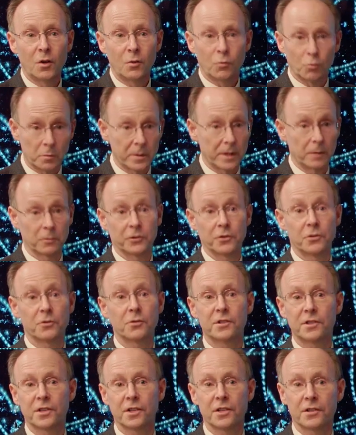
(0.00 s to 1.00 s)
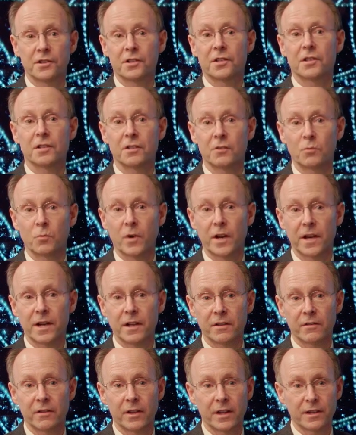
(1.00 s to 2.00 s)
We'll be able to use this in a
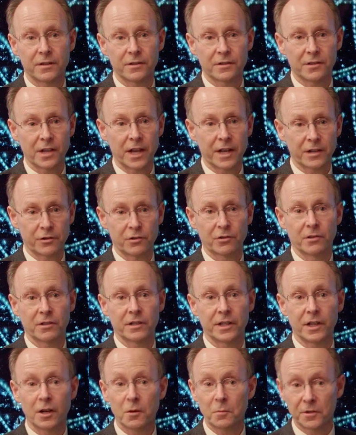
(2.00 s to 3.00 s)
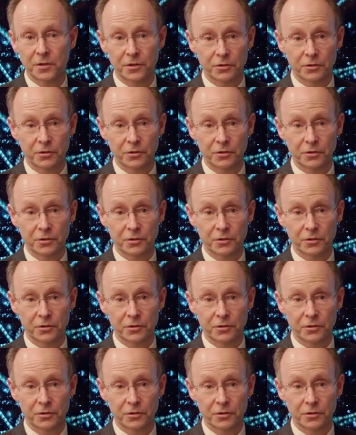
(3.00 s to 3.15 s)
way that is actually helping